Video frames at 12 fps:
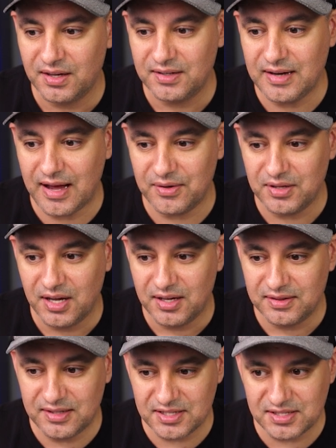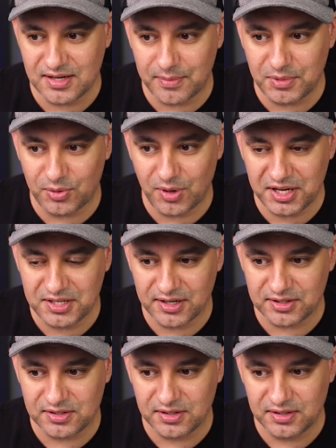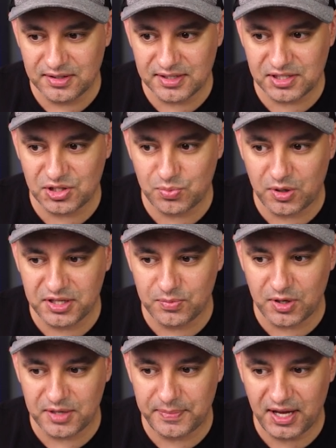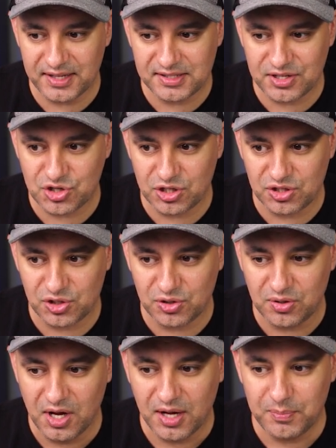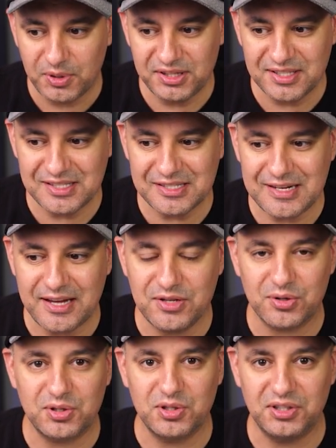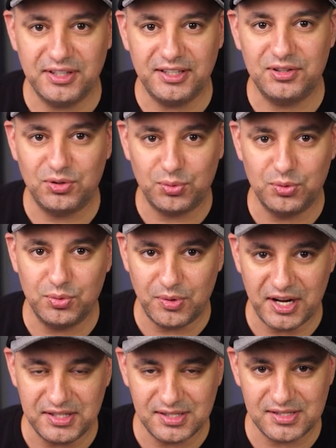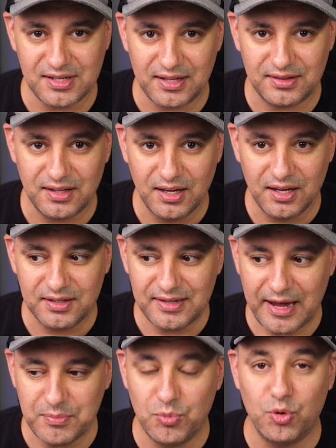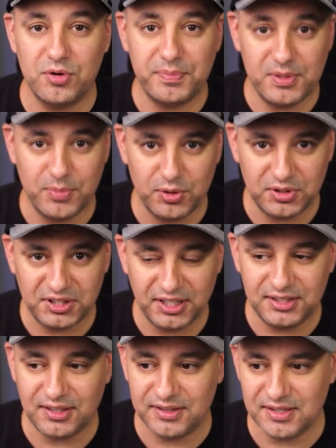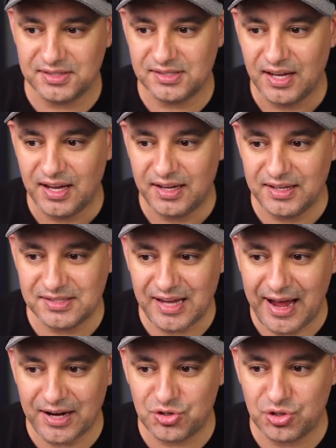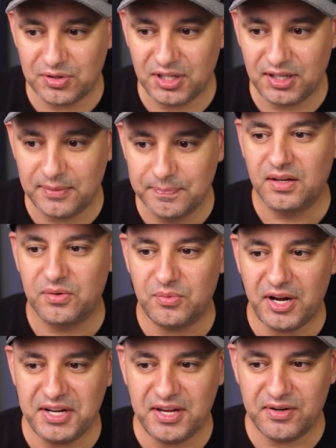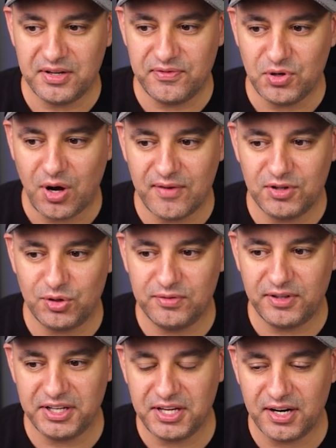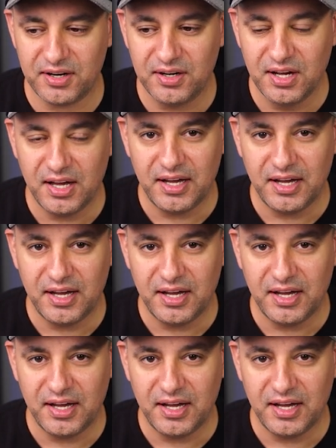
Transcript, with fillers: Now, this number right here, this is what you wanna pay attention to, but this is not your click-through rate. It's not that more people clicked on this. It's actually right here. If you hover over here,